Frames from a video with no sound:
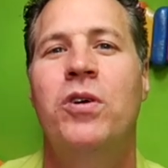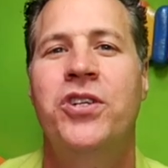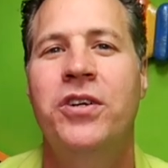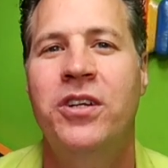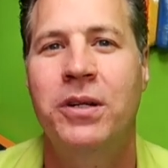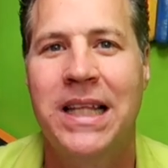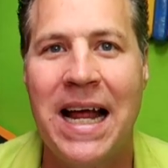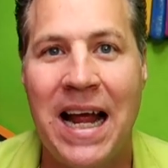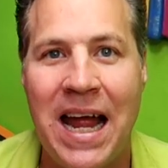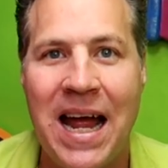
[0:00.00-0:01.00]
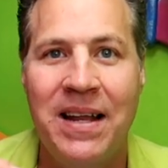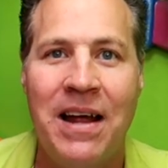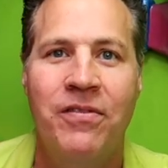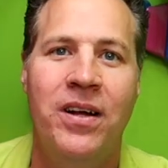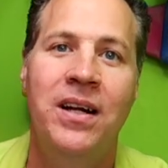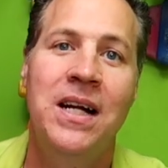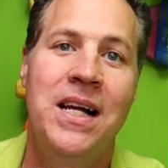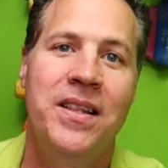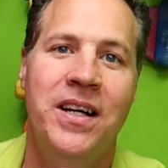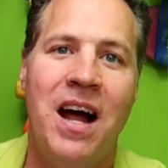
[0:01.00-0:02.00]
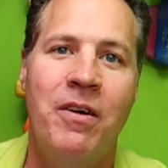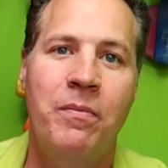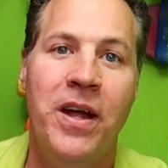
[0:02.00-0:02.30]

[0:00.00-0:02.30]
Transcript: what you can do with that, I, ha I have the, the Comic